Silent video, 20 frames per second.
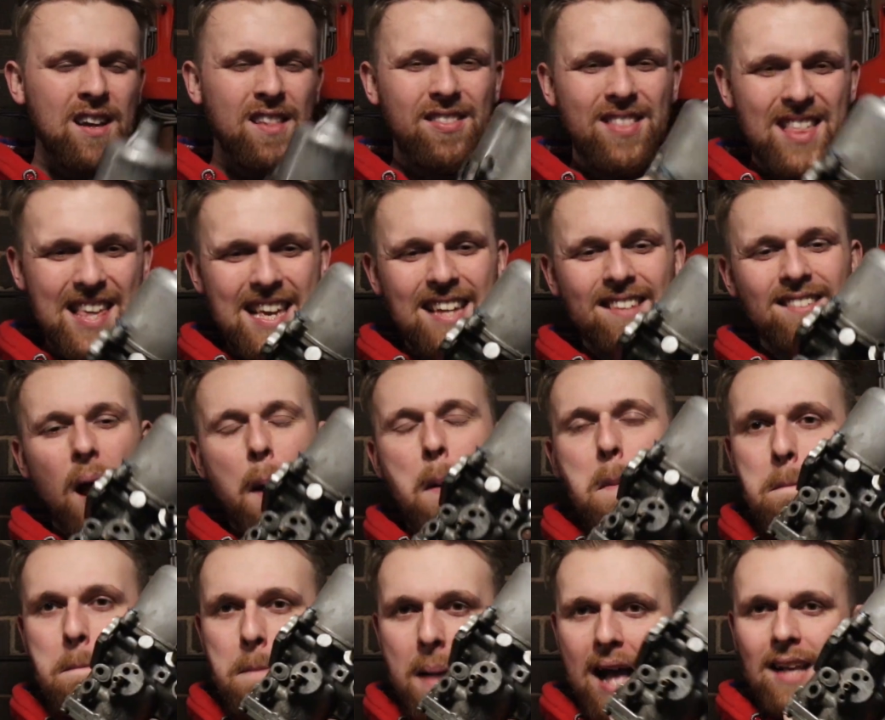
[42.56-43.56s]
These are
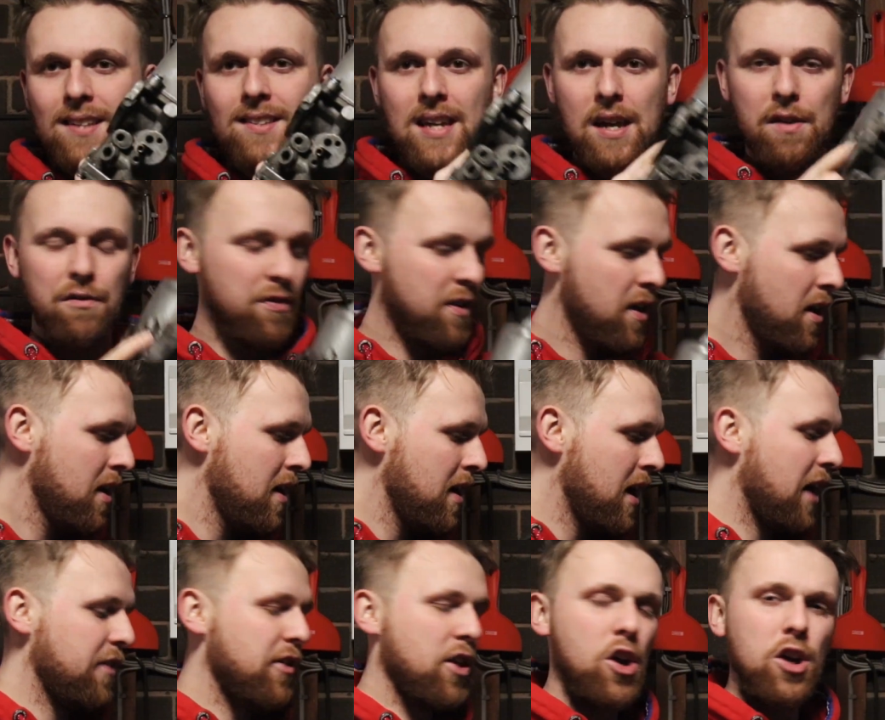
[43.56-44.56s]
massive,
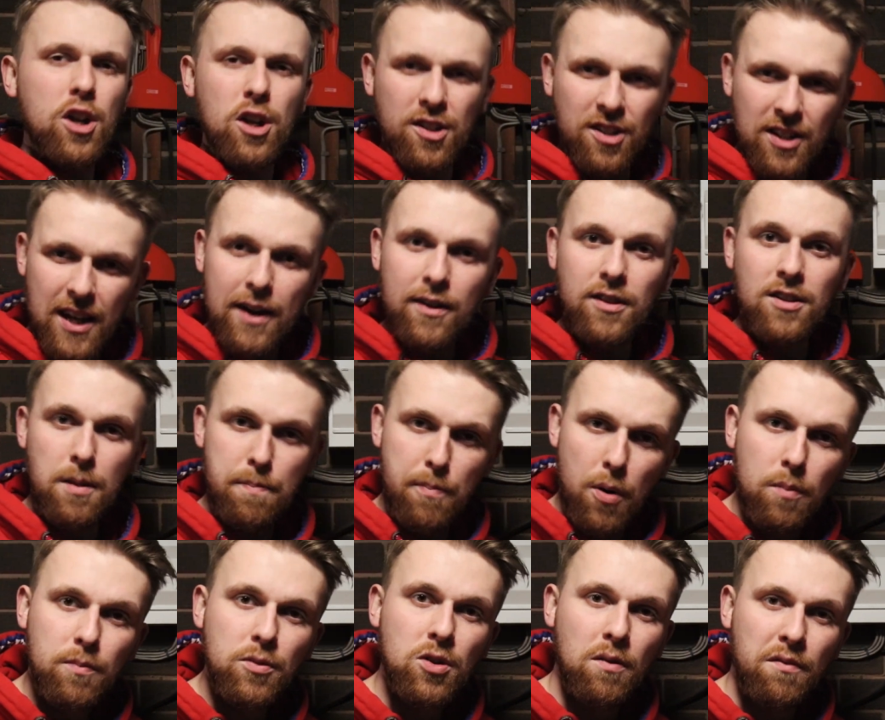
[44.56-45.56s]
and they're going to seriously
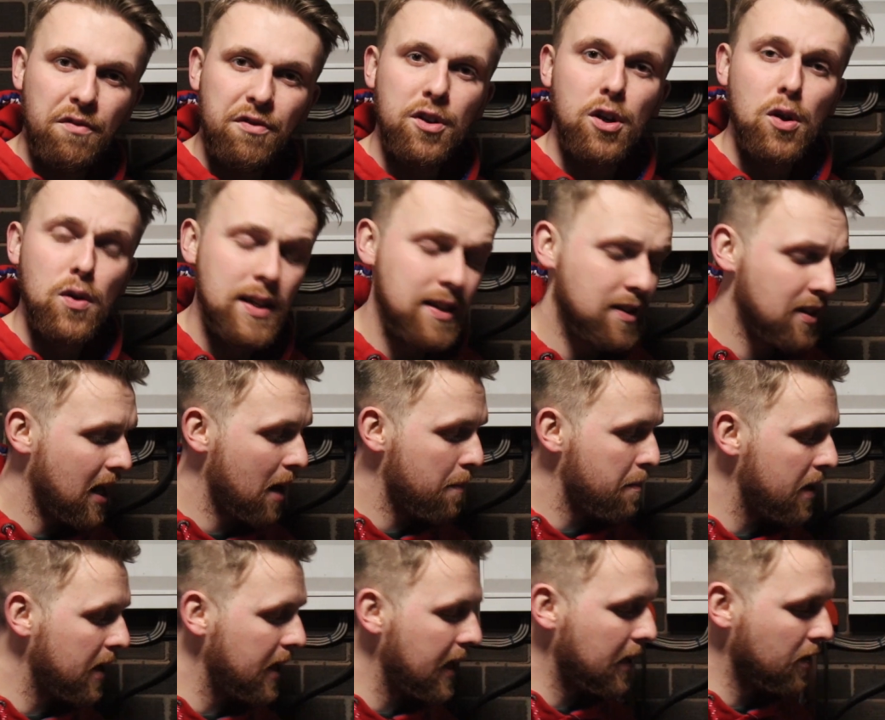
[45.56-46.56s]
pump some fuel into that
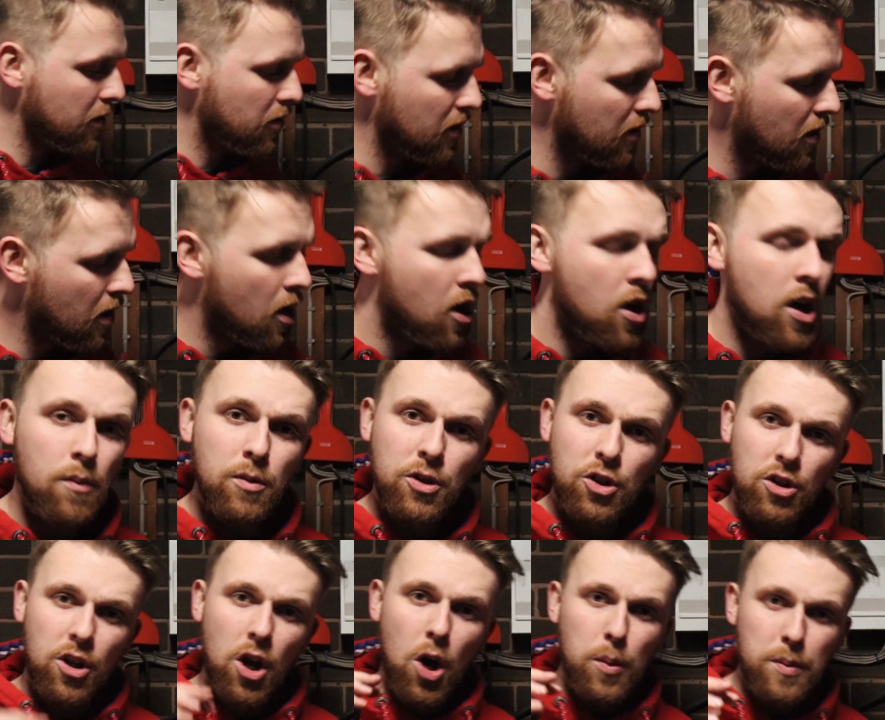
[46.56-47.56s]
mini engine, and we
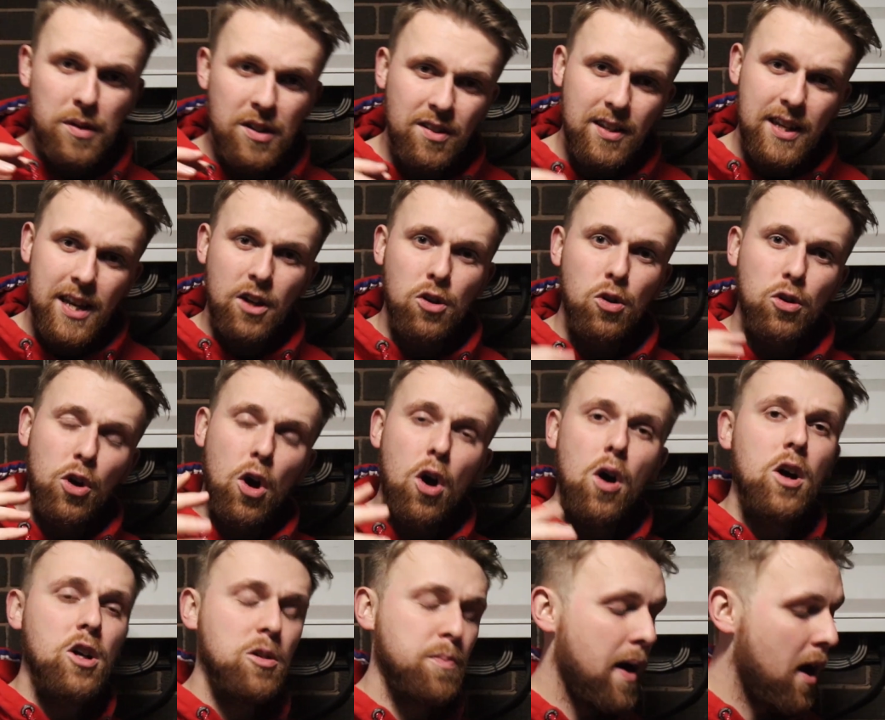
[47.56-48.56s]
should hope to see a good
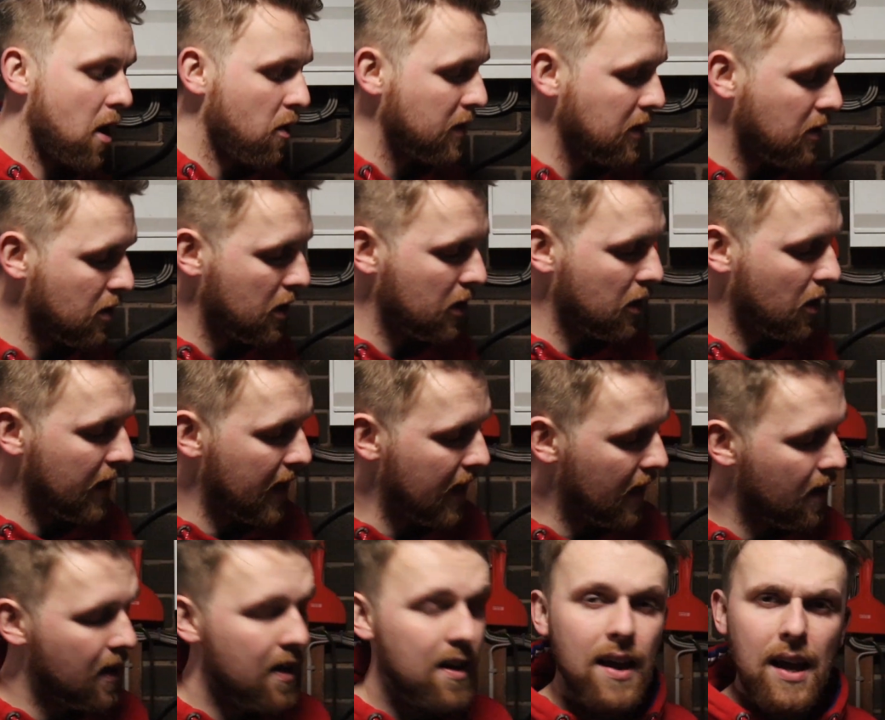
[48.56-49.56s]
horsepower return on it,
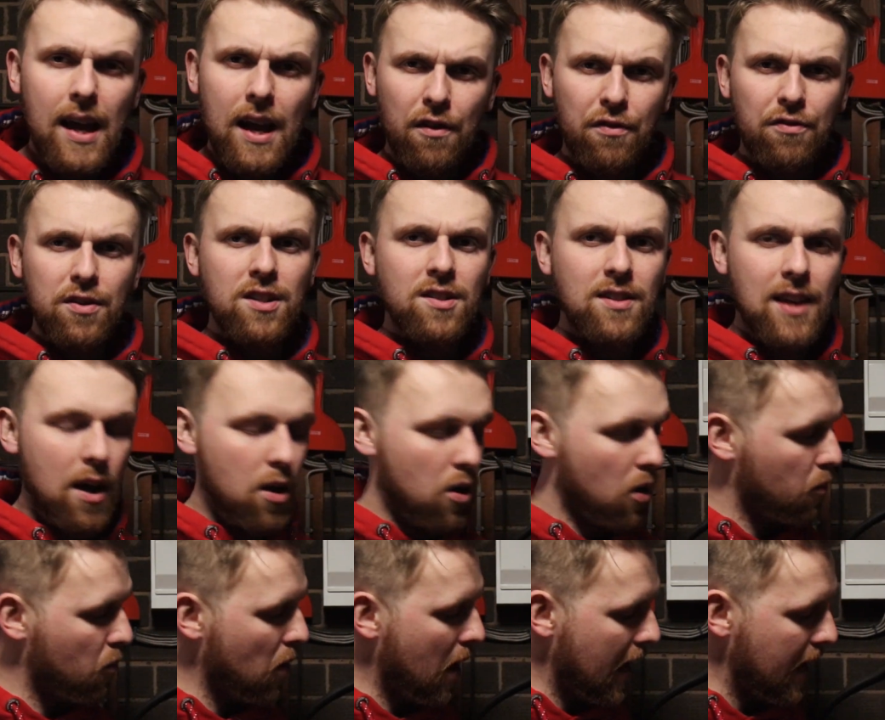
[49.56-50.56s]
if they're set
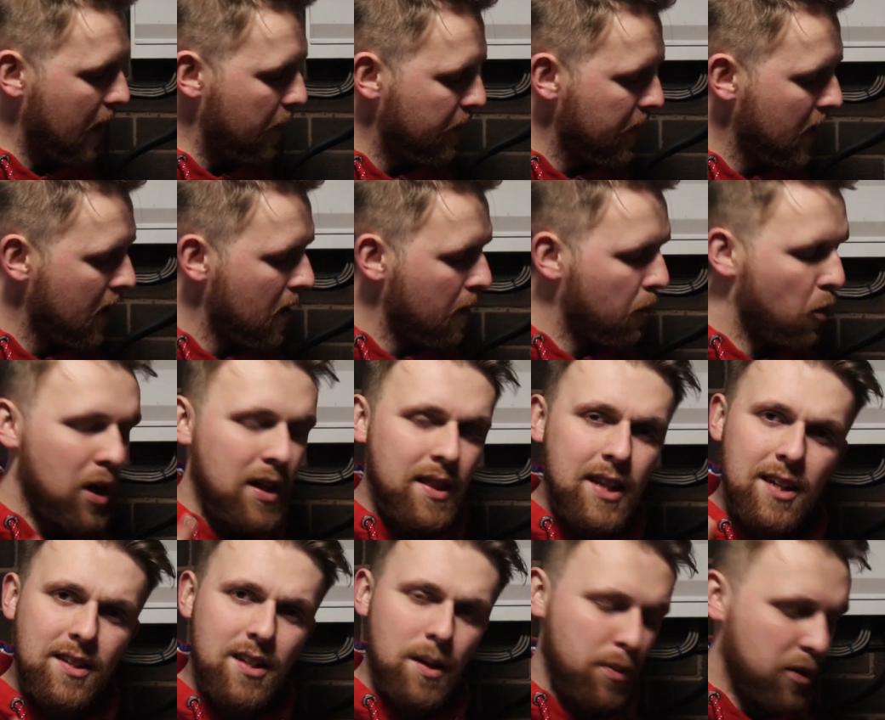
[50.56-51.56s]
up right. But in
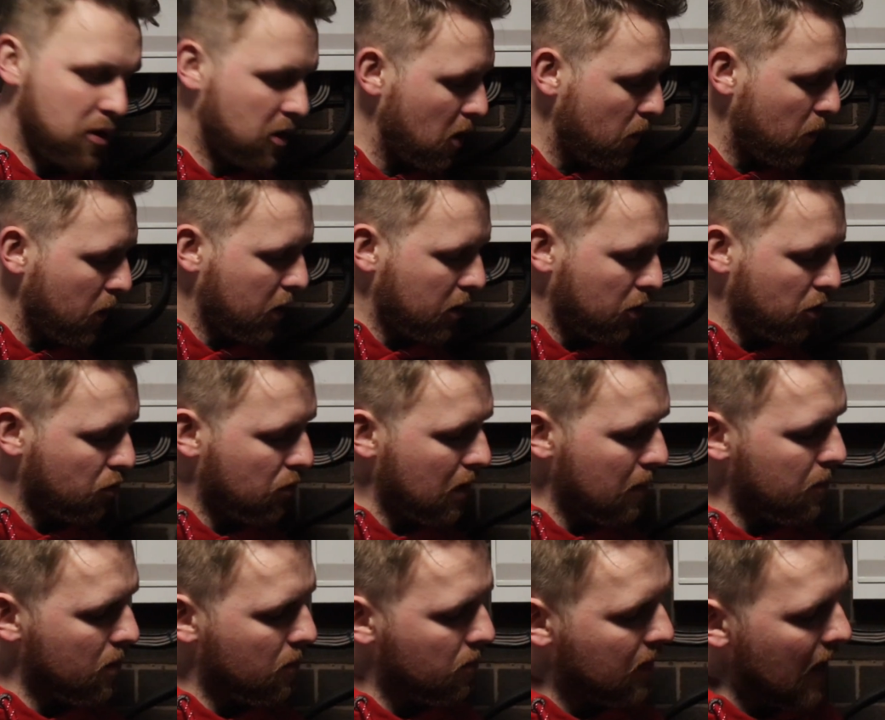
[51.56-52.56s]
this episode, we're going to
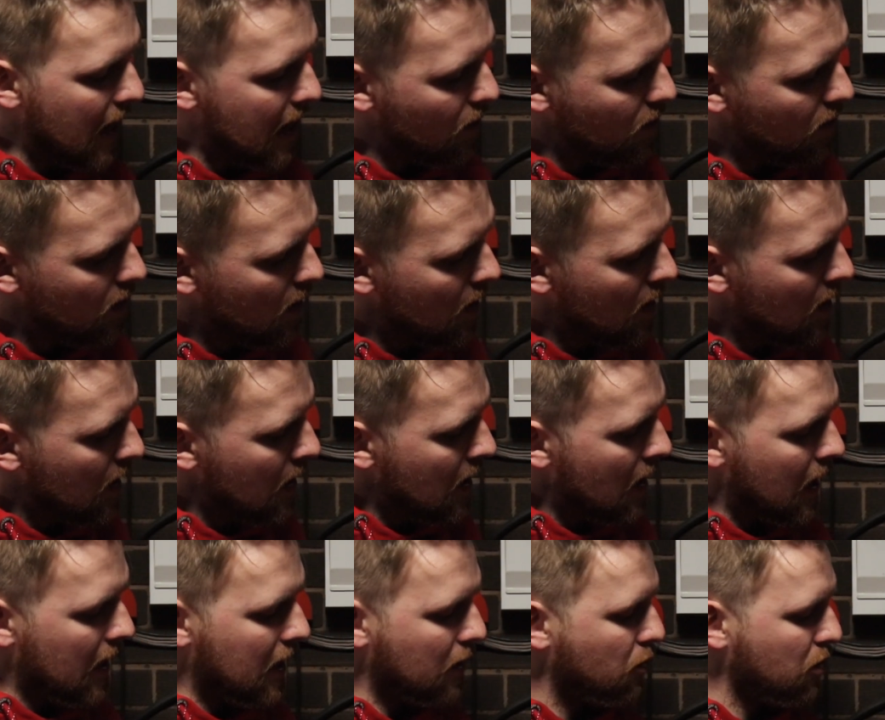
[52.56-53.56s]
strip them down,
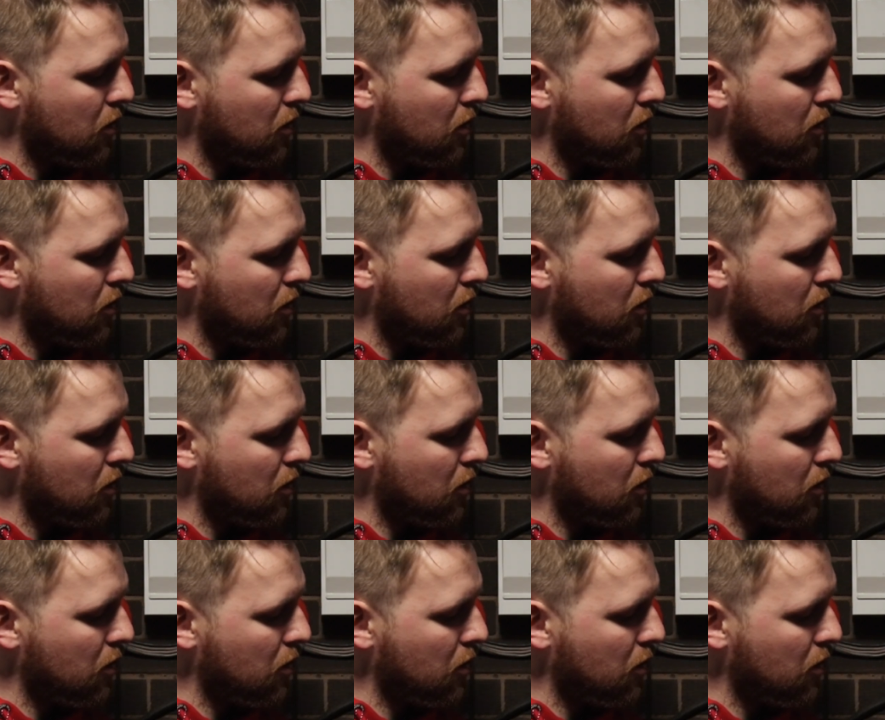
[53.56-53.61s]
and